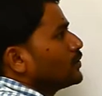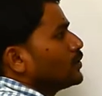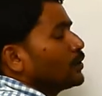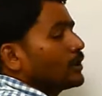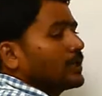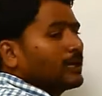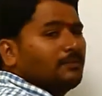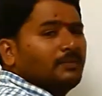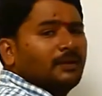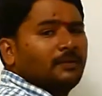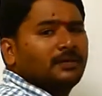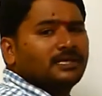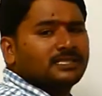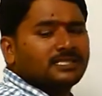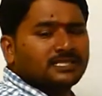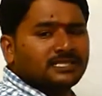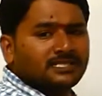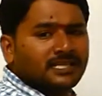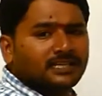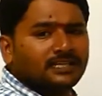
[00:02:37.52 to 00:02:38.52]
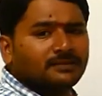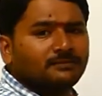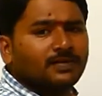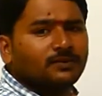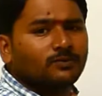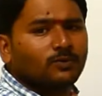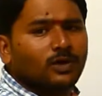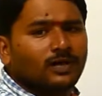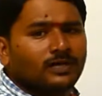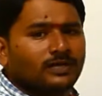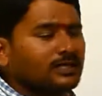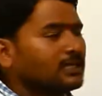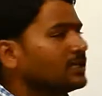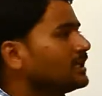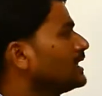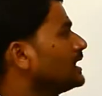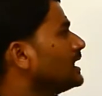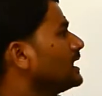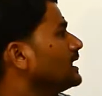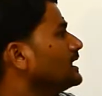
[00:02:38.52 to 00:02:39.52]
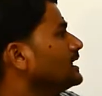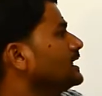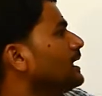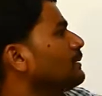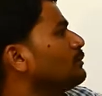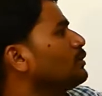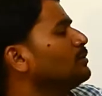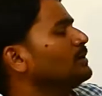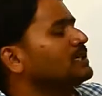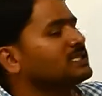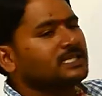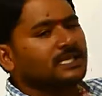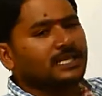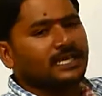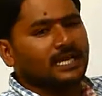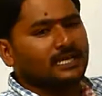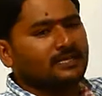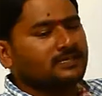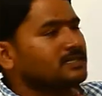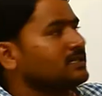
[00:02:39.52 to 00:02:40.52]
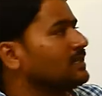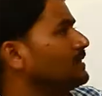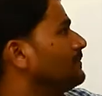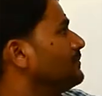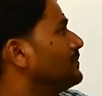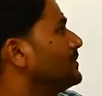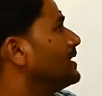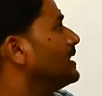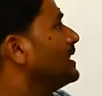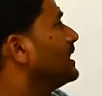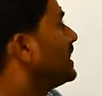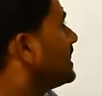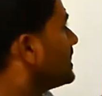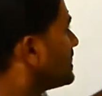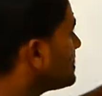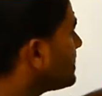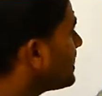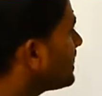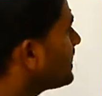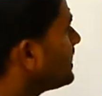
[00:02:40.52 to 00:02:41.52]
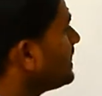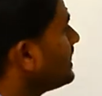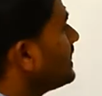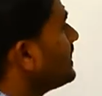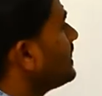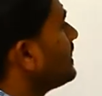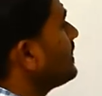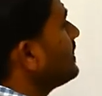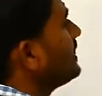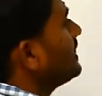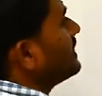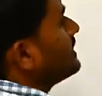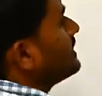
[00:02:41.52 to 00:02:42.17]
leukemia means is nothing but what? WBC cancer. Sir, here